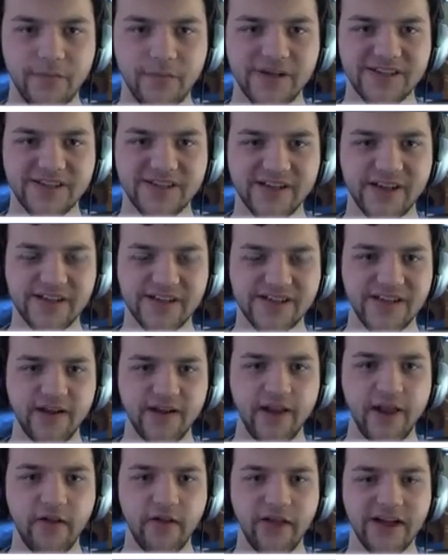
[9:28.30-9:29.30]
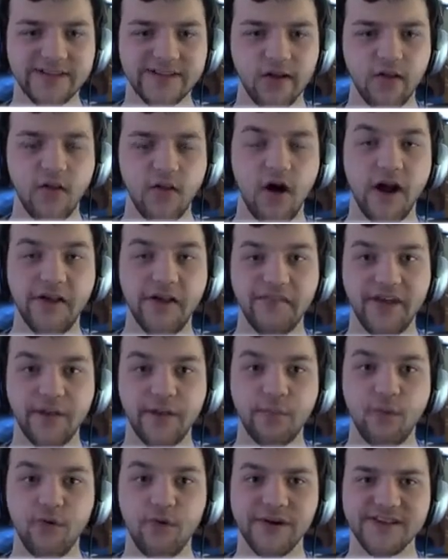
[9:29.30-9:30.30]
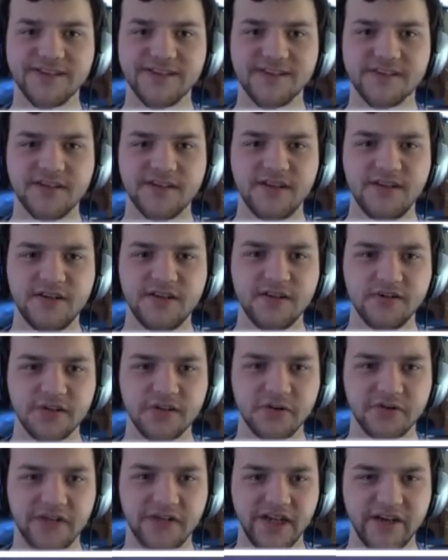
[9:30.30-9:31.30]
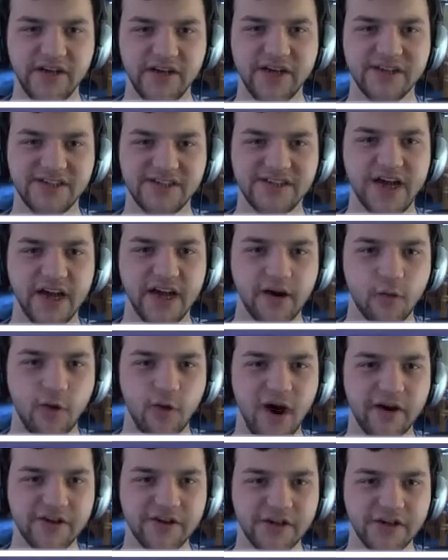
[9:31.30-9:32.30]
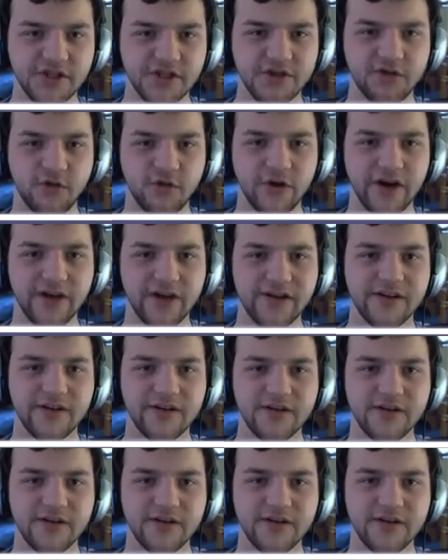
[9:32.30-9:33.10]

But the citadel has a lot of hit points, so it does take a while to destroy.